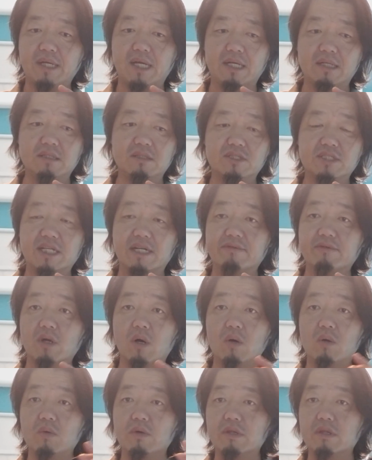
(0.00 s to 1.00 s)
and instead of
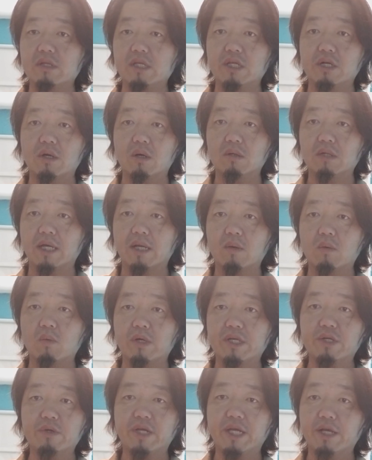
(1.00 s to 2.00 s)
going with, you know, like
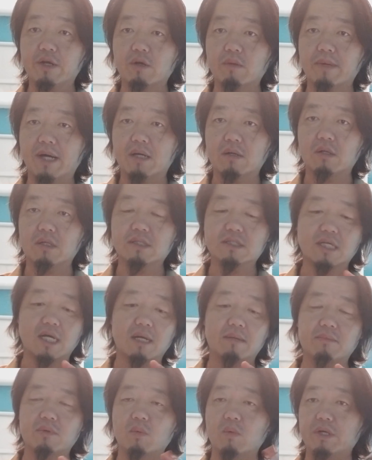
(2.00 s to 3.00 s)
what you hear about all the
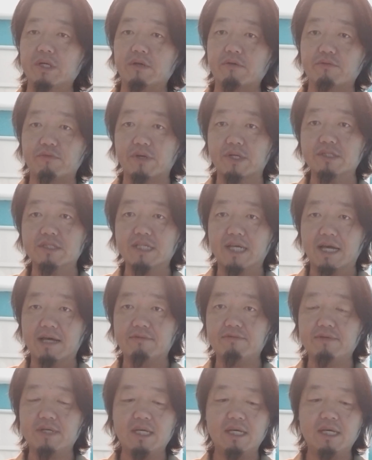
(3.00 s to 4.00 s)
time or what your friends have,